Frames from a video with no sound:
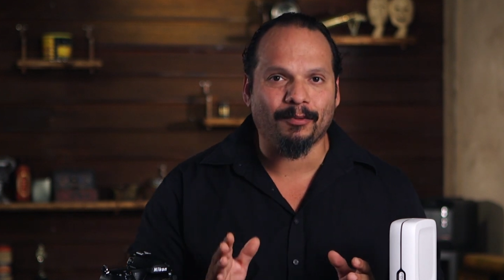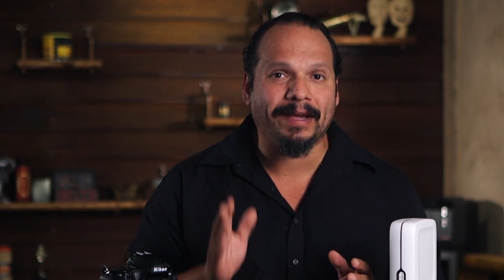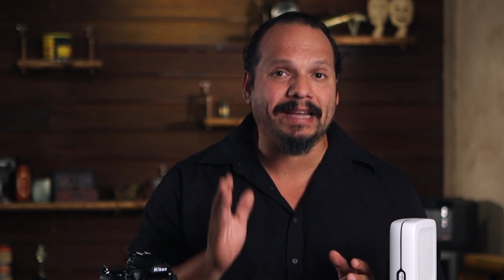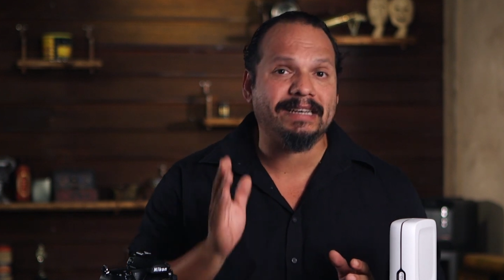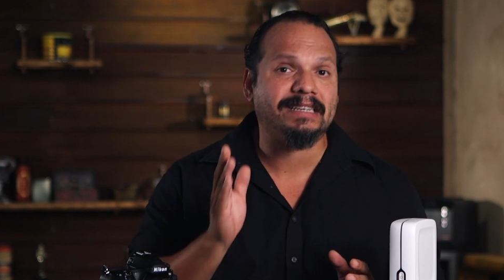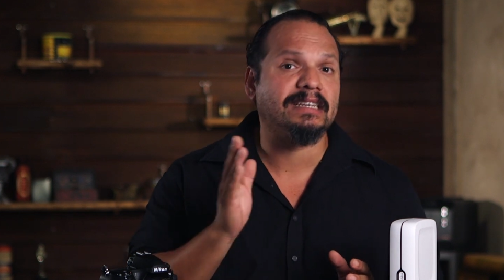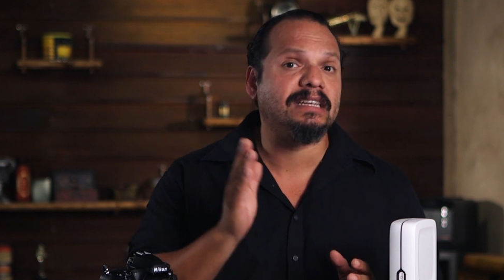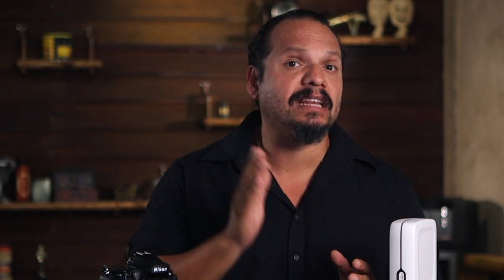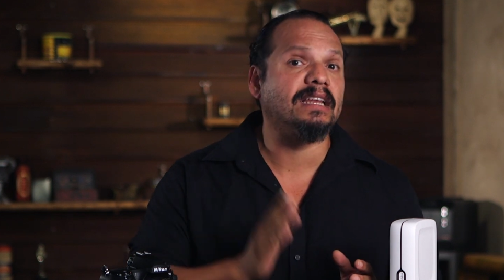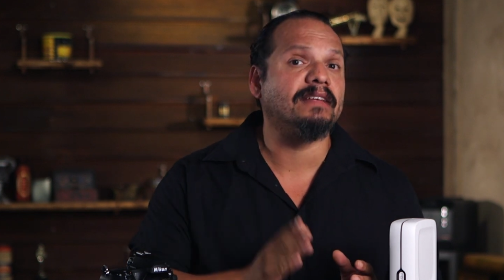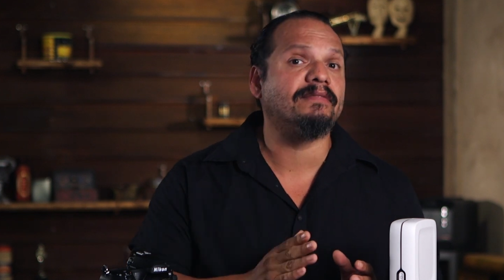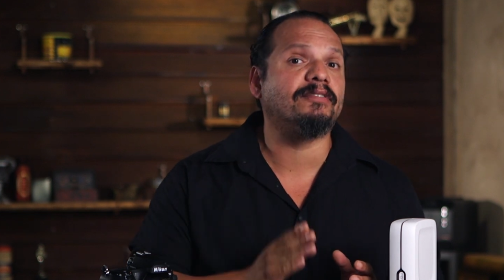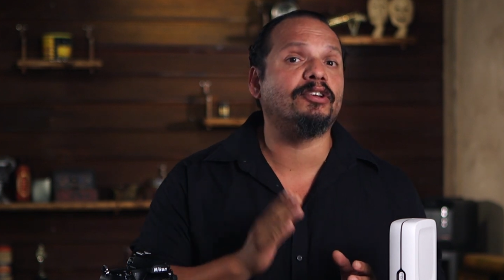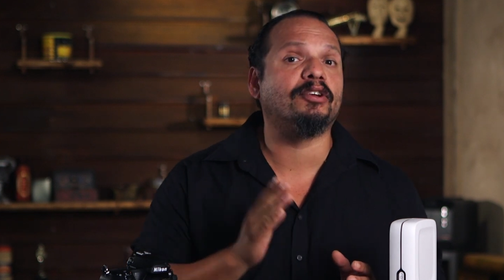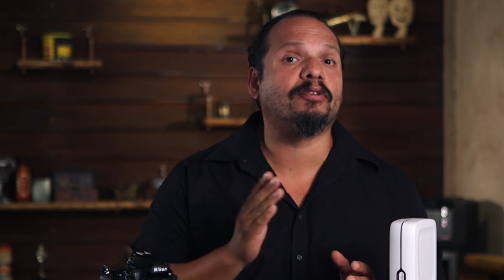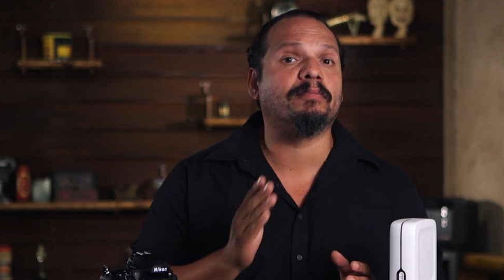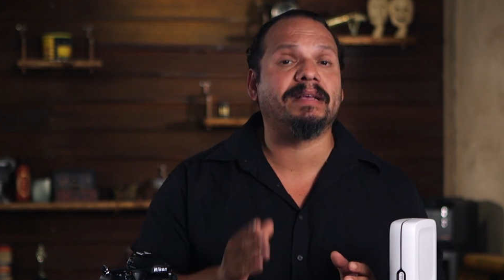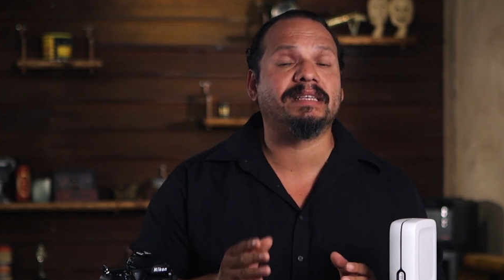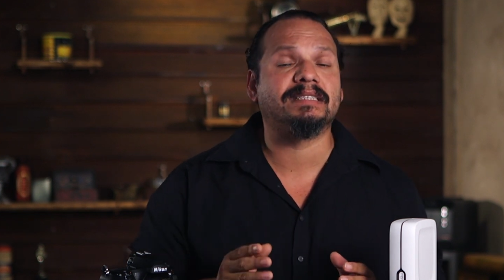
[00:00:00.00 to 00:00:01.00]
way to deliver
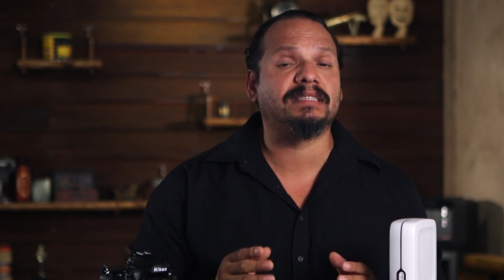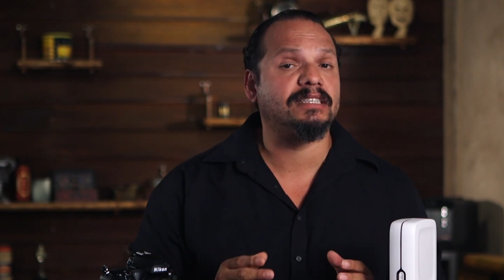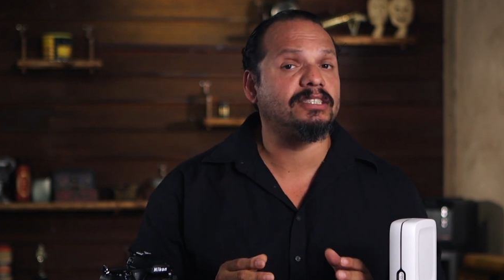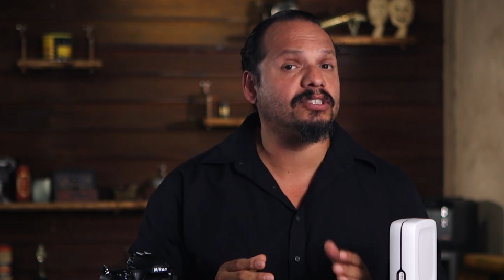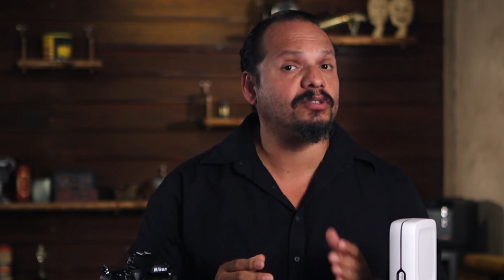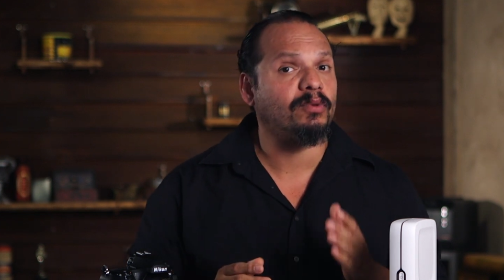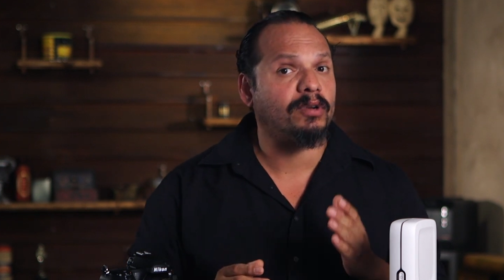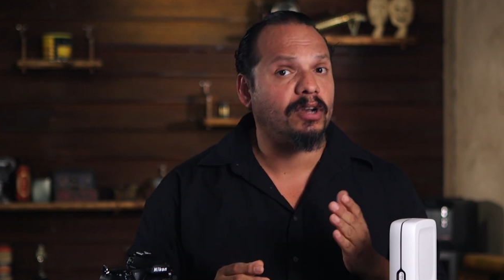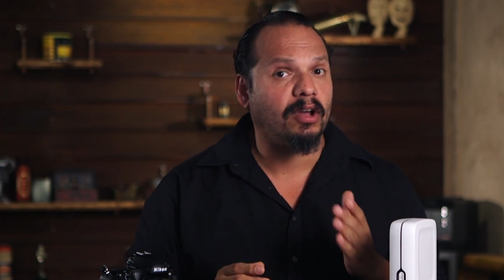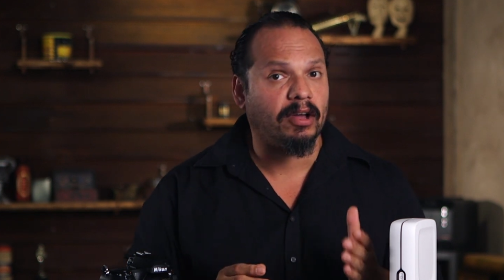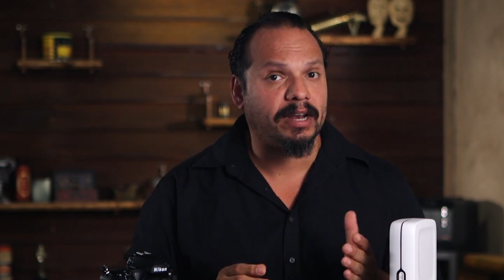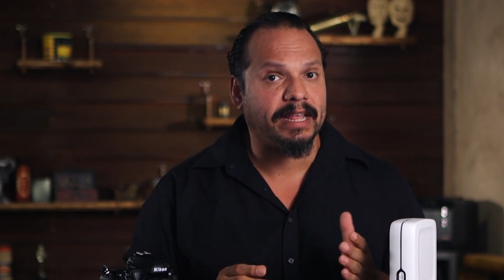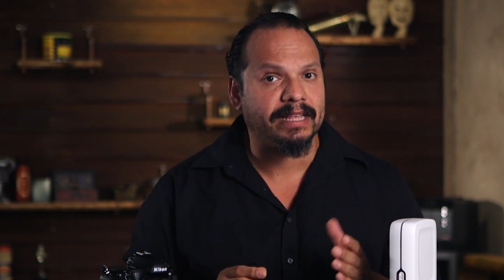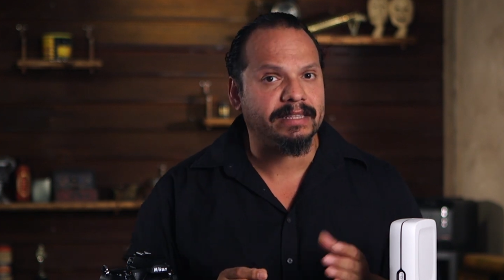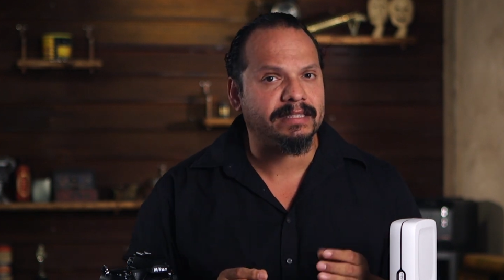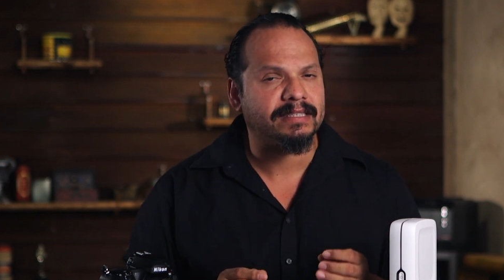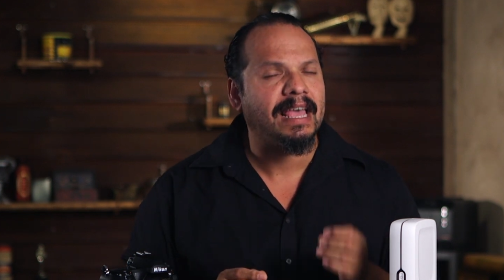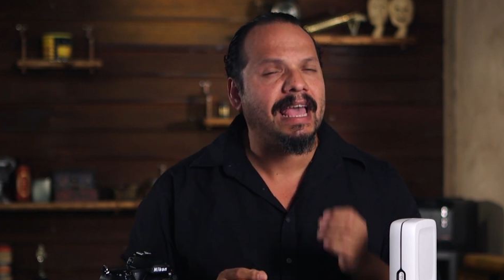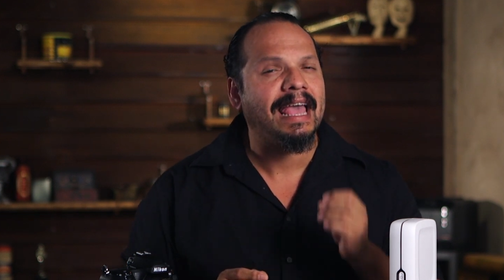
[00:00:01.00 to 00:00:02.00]
your message to an
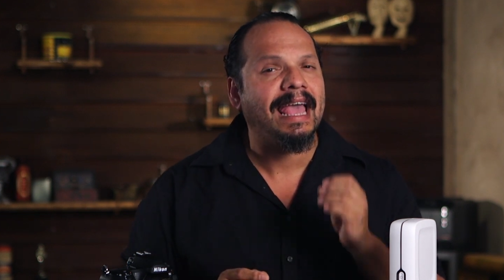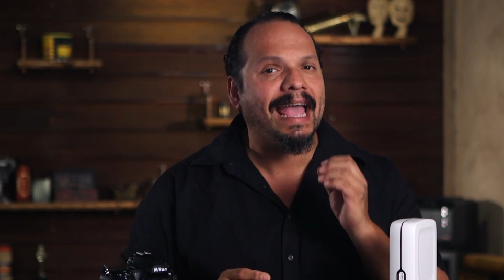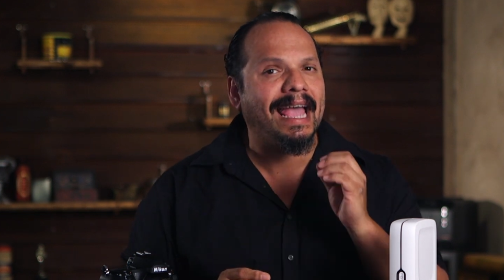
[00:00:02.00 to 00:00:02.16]
audience,